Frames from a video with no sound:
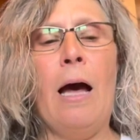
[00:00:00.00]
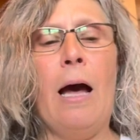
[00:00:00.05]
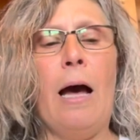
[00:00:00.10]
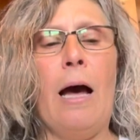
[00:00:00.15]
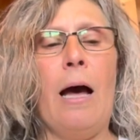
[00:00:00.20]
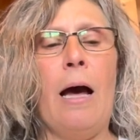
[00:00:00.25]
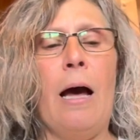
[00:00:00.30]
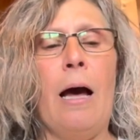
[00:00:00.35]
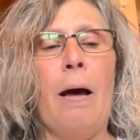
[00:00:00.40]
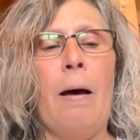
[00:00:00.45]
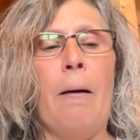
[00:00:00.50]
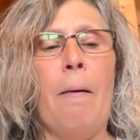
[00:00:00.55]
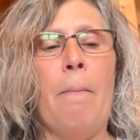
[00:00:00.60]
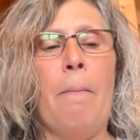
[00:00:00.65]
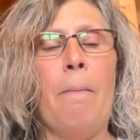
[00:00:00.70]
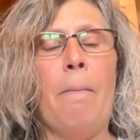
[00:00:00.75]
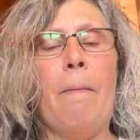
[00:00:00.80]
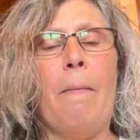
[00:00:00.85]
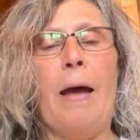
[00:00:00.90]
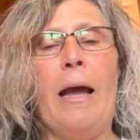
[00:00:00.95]

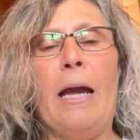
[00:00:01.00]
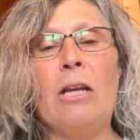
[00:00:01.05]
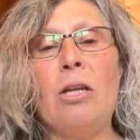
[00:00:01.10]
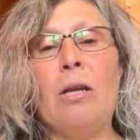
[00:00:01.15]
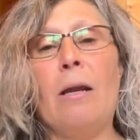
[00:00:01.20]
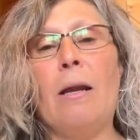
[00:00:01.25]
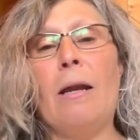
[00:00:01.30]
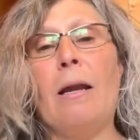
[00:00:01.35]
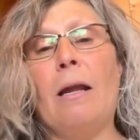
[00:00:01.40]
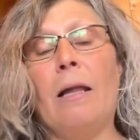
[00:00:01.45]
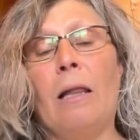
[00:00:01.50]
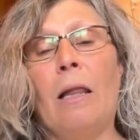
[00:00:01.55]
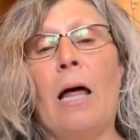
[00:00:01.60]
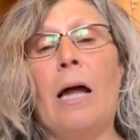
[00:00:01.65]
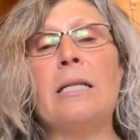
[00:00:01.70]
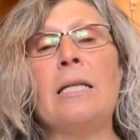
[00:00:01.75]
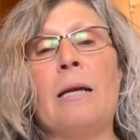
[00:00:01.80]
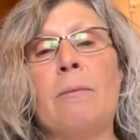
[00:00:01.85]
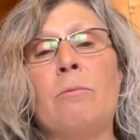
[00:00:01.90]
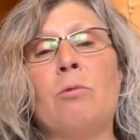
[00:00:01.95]
And a lot
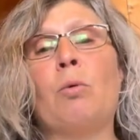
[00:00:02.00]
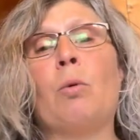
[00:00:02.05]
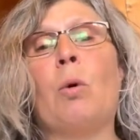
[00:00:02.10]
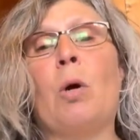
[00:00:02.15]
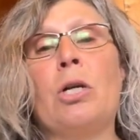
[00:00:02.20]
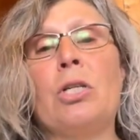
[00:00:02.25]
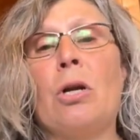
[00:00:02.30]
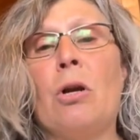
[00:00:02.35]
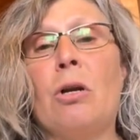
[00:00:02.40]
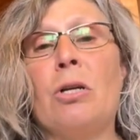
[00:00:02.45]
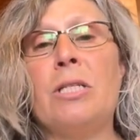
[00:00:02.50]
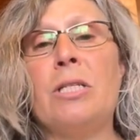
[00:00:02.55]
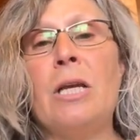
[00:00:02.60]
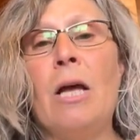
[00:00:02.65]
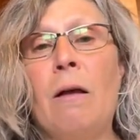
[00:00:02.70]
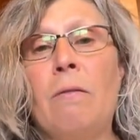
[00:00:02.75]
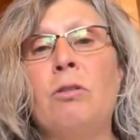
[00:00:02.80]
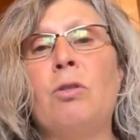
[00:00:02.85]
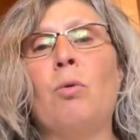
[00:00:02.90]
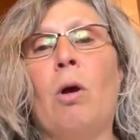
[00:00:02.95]
of times we question
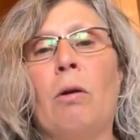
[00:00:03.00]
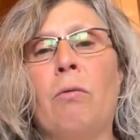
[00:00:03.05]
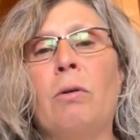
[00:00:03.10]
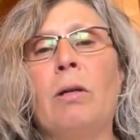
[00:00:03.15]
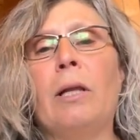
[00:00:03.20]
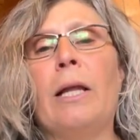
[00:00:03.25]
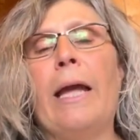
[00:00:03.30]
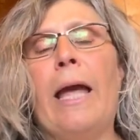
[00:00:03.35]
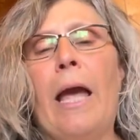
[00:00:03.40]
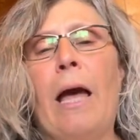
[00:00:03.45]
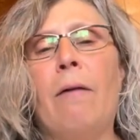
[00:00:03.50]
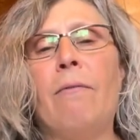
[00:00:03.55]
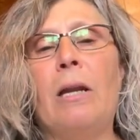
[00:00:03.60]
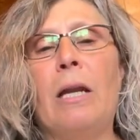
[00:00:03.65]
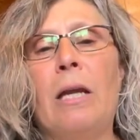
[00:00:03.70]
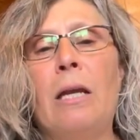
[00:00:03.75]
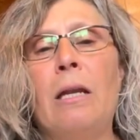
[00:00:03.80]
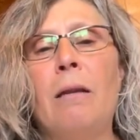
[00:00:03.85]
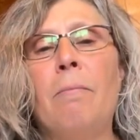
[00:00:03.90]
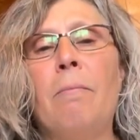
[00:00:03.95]
ourselves, do I really have it
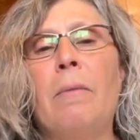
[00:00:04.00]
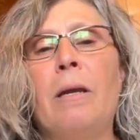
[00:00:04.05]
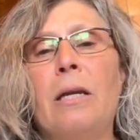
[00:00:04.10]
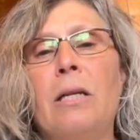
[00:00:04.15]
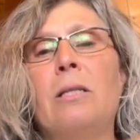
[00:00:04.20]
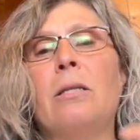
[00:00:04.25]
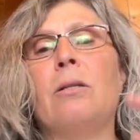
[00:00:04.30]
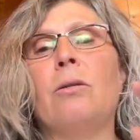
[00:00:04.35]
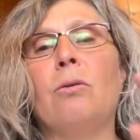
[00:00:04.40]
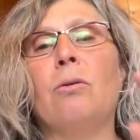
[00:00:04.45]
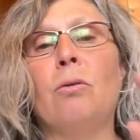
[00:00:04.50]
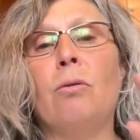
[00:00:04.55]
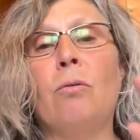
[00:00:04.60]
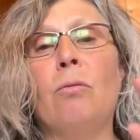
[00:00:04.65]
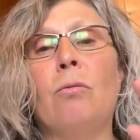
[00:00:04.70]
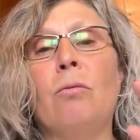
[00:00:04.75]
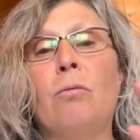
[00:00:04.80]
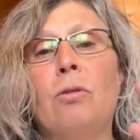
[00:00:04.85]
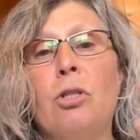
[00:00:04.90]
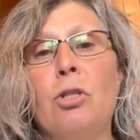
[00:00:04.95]
in me
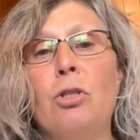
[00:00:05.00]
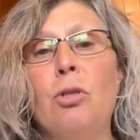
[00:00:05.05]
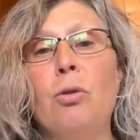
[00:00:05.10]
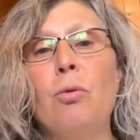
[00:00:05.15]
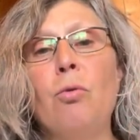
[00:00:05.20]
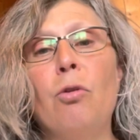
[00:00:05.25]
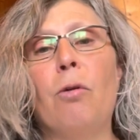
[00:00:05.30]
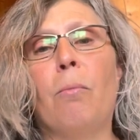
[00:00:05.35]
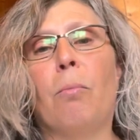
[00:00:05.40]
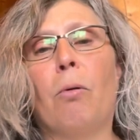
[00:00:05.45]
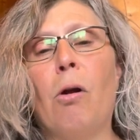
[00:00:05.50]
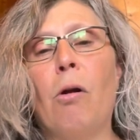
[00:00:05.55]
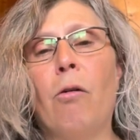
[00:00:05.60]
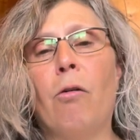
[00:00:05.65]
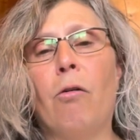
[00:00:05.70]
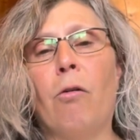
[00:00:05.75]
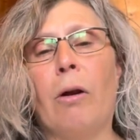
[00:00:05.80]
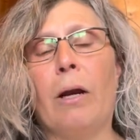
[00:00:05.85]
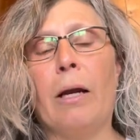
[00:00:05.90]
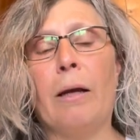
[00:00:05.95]
to do the
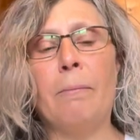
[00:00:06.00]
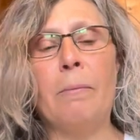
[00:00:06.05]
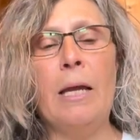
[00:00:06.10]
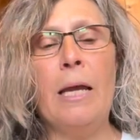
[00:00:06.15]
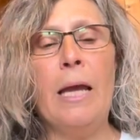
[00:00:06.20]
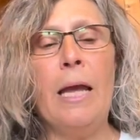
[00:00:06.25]
program?